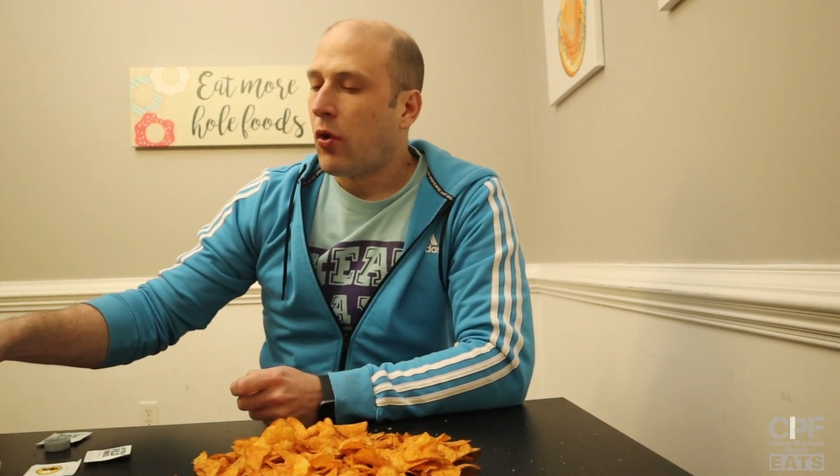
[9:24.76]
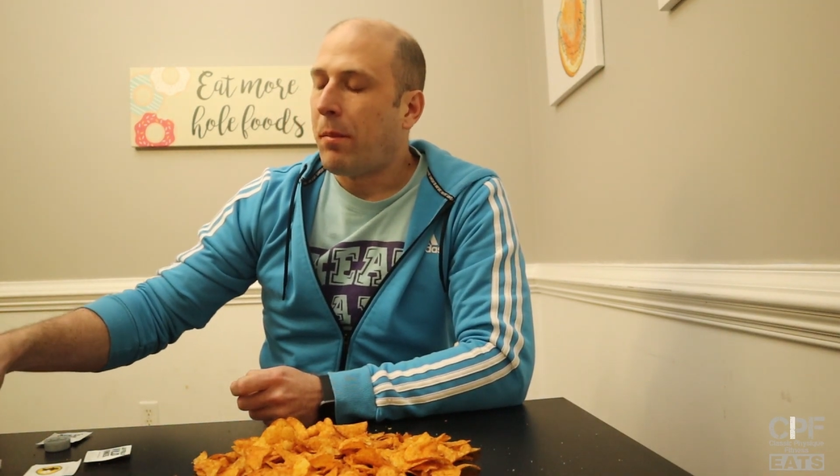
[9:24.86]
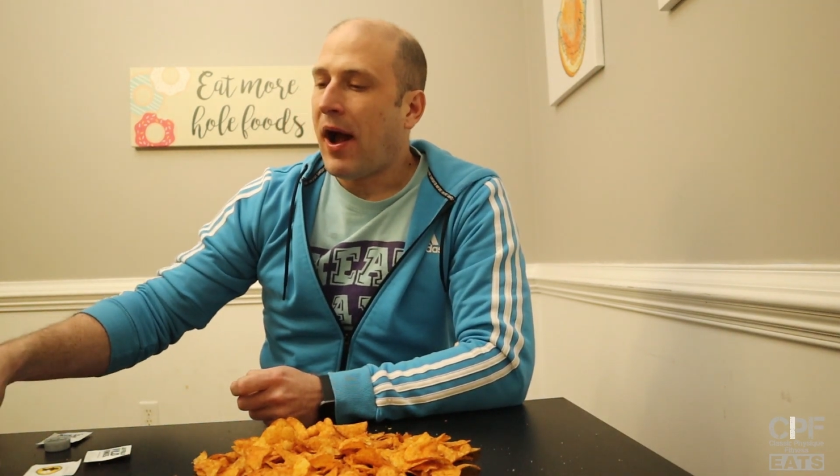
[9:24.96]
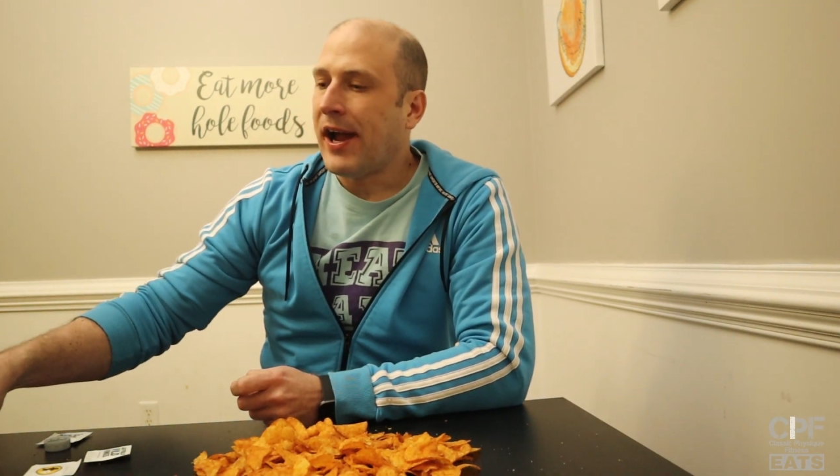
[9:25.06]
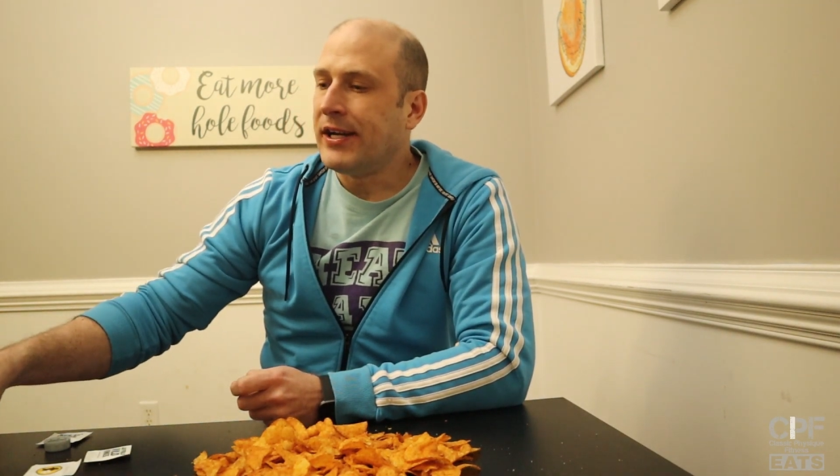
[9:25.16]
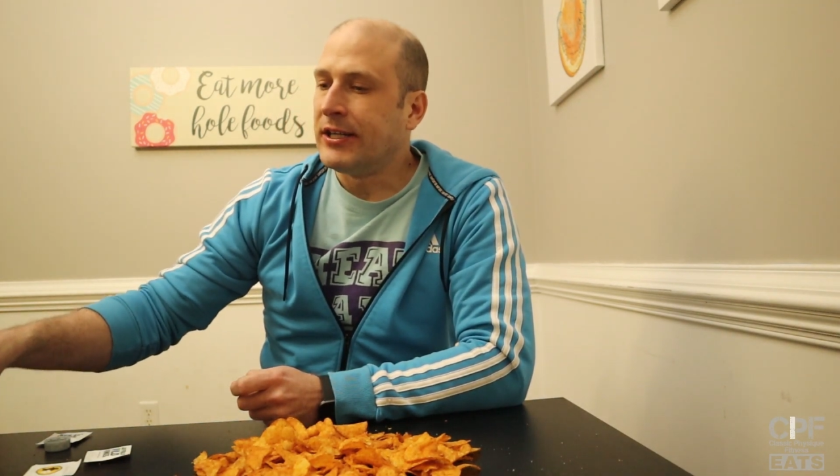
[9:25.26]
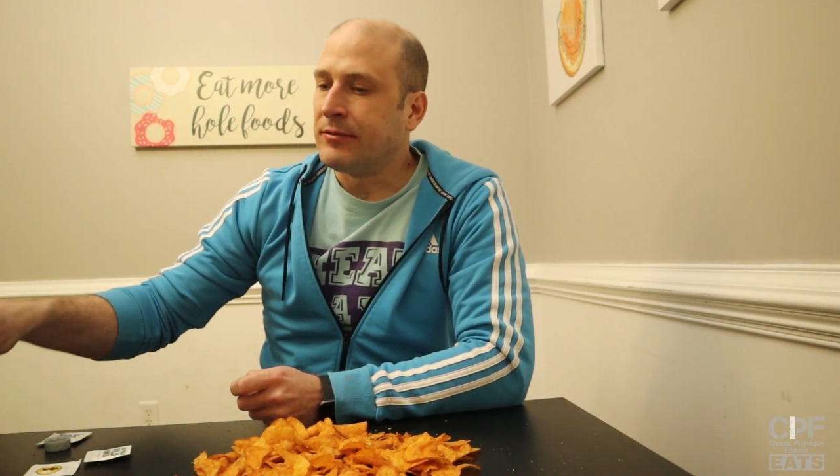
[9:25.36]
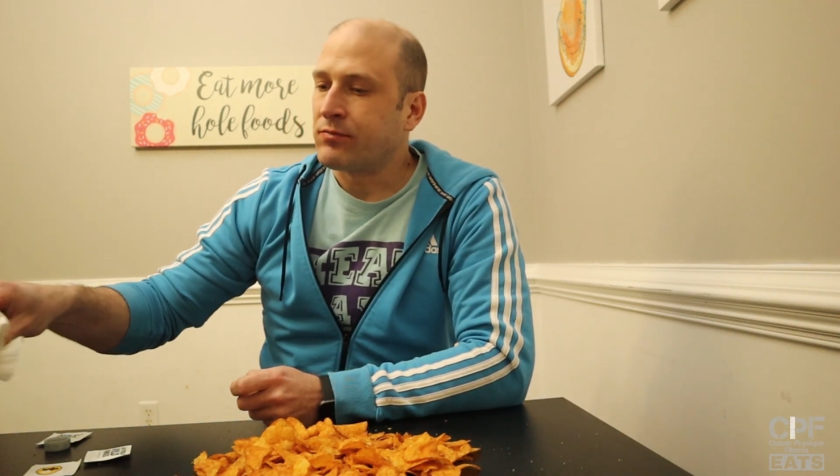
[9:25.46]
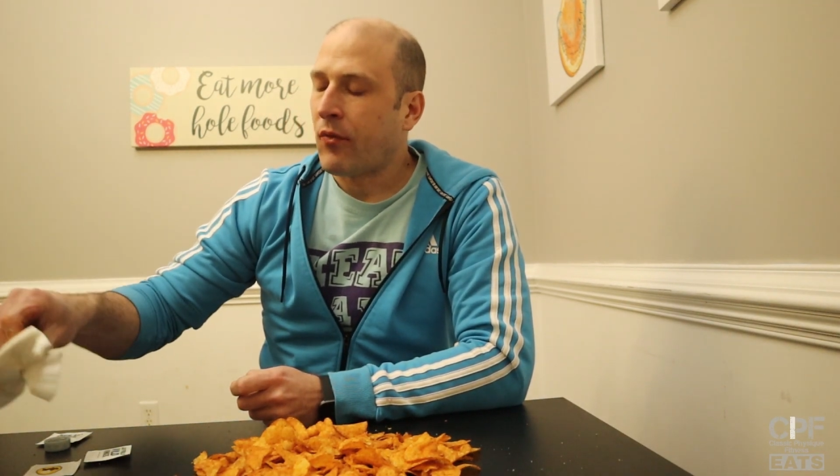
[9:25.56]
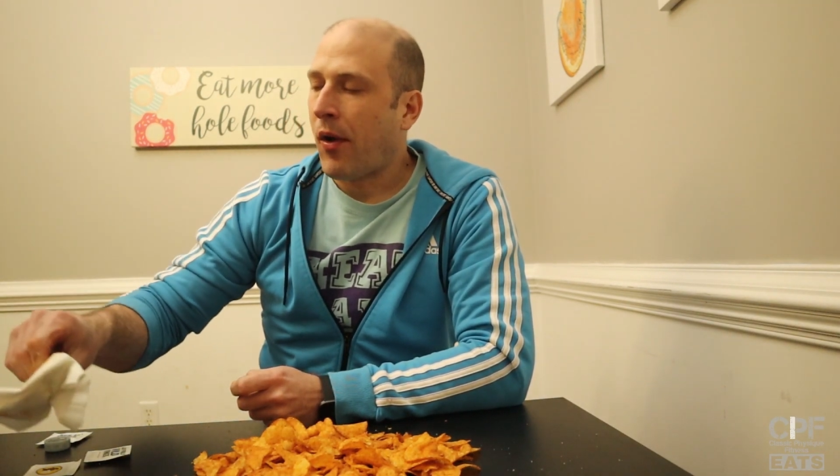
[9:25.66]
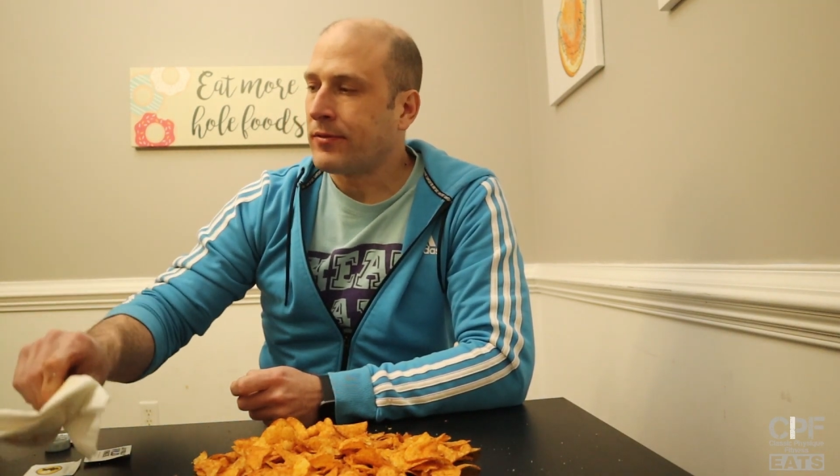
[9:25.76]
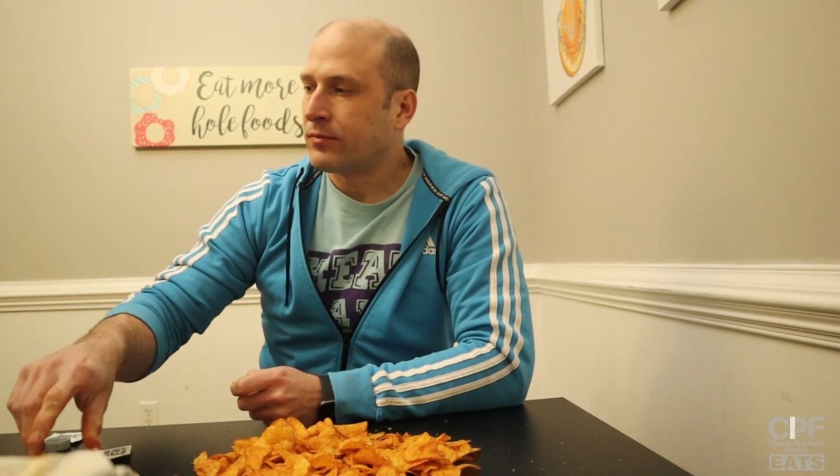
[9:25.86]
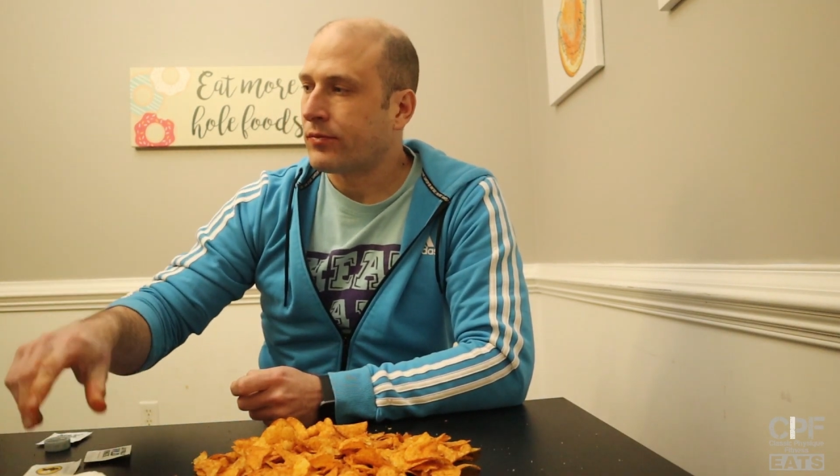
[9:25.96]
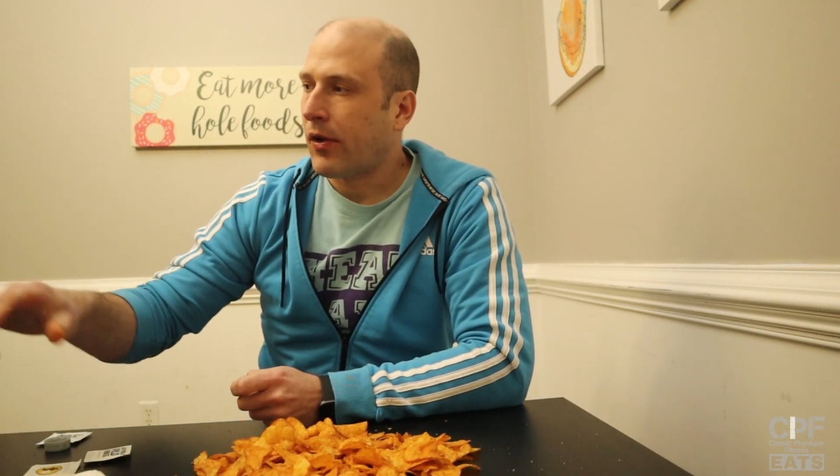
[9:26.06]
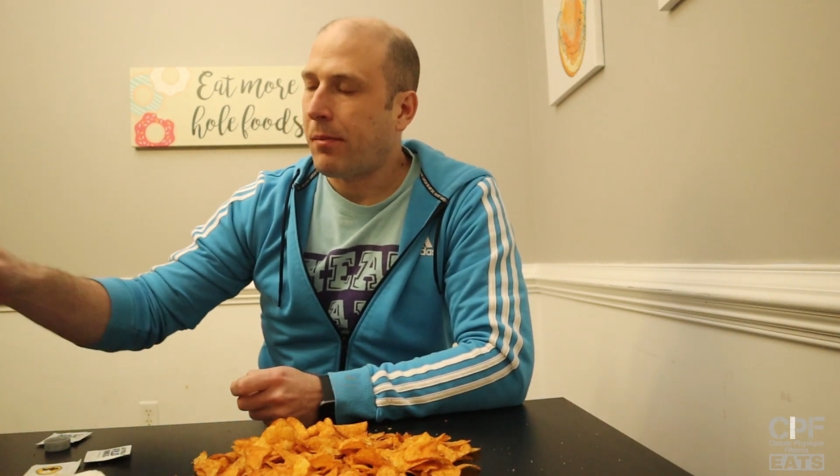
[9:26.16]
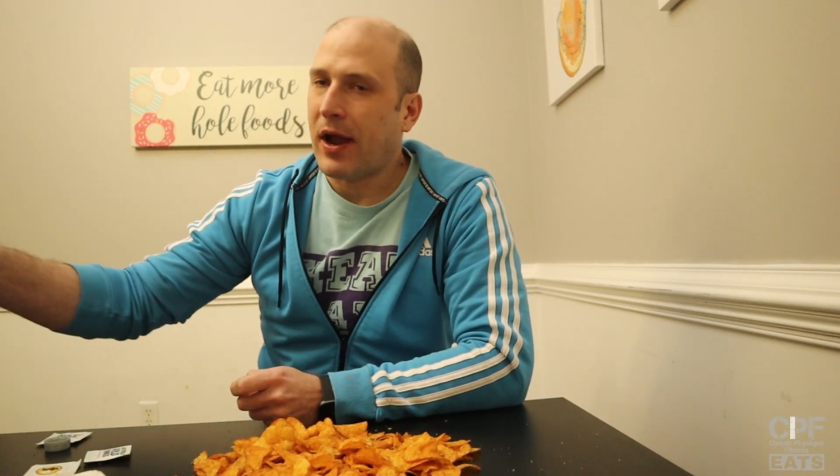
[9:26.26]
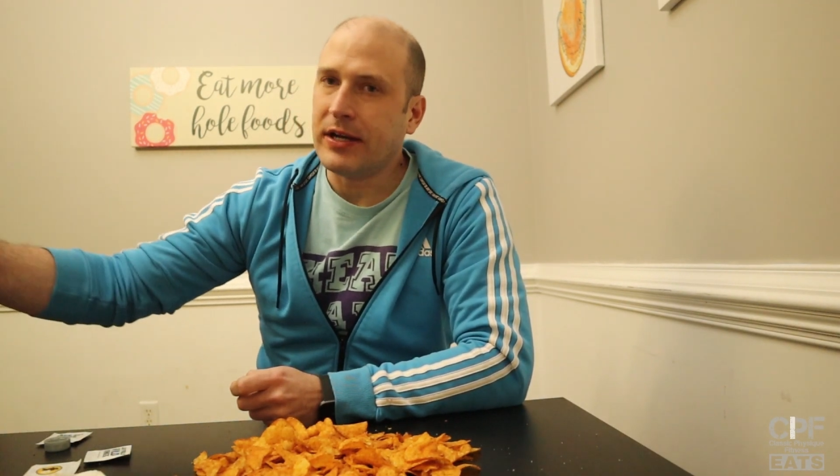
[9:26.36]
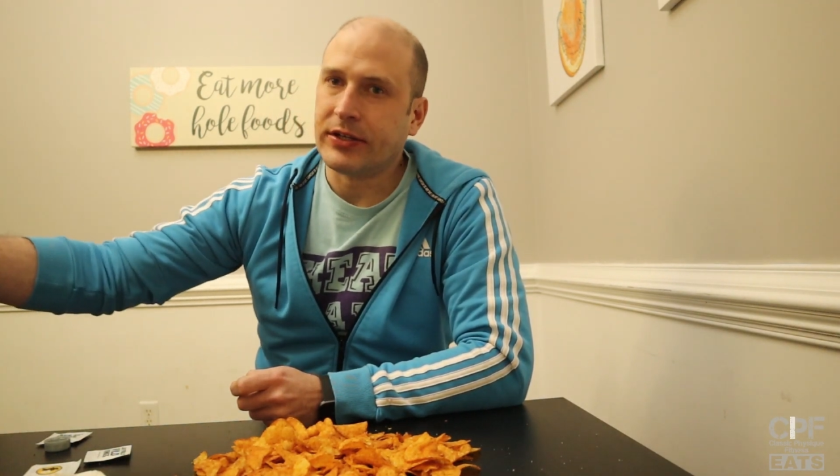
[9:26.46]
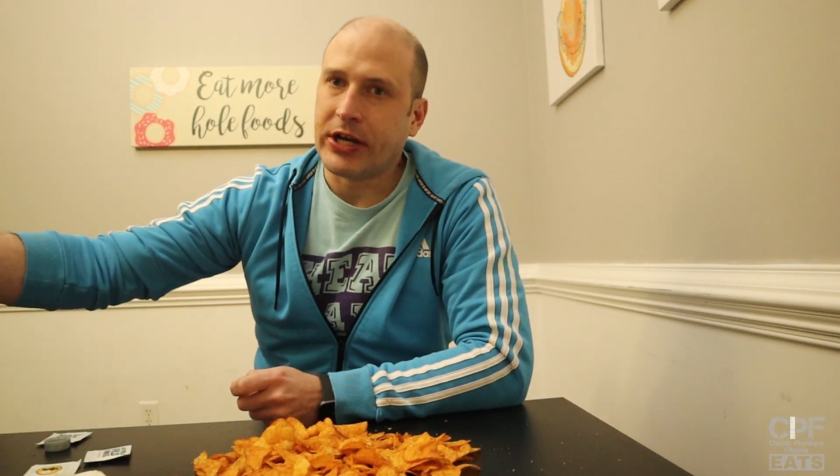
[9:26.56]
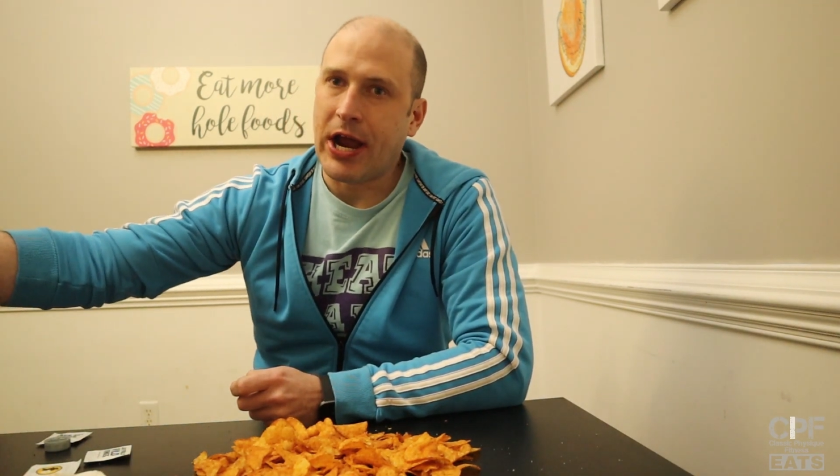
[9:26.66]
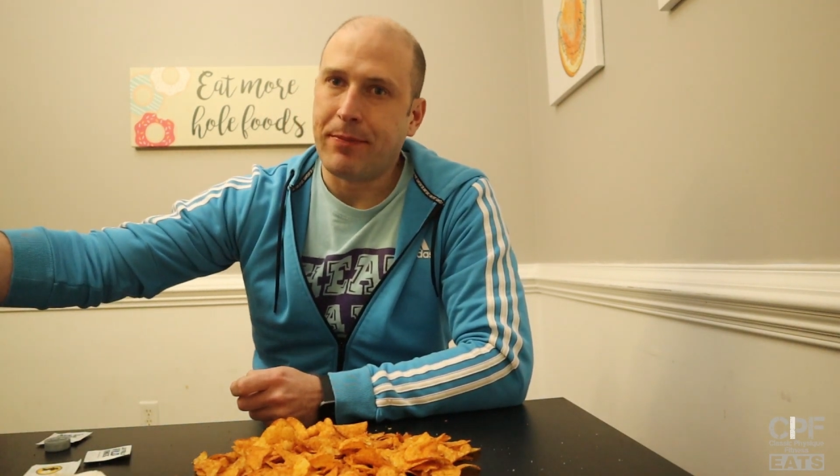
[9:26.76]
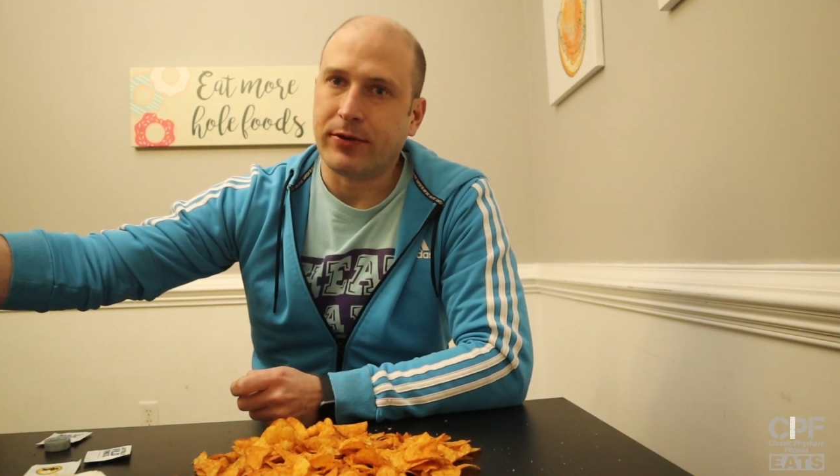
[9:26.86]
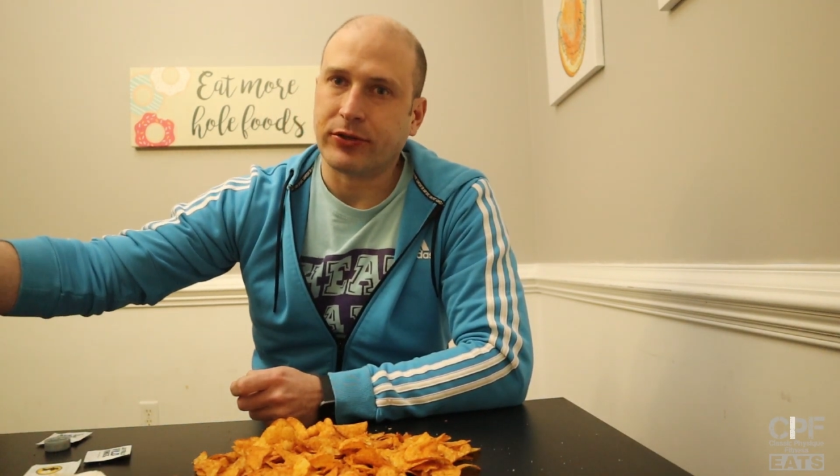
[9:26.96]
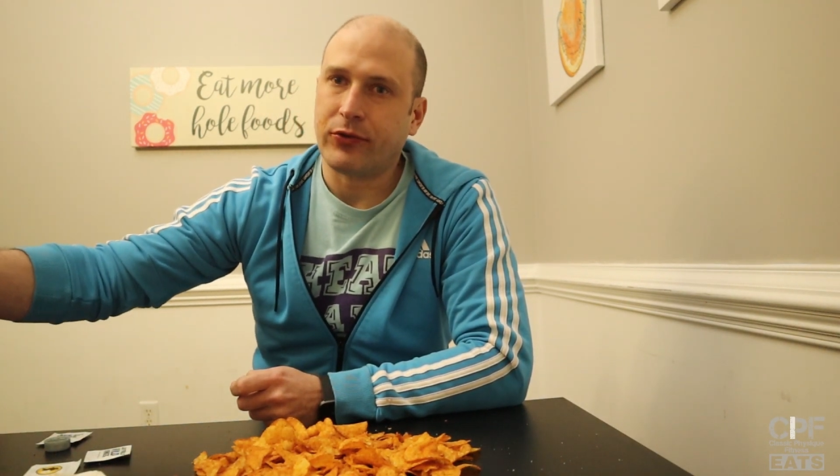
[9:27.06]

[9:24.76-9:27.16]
buy a diaper.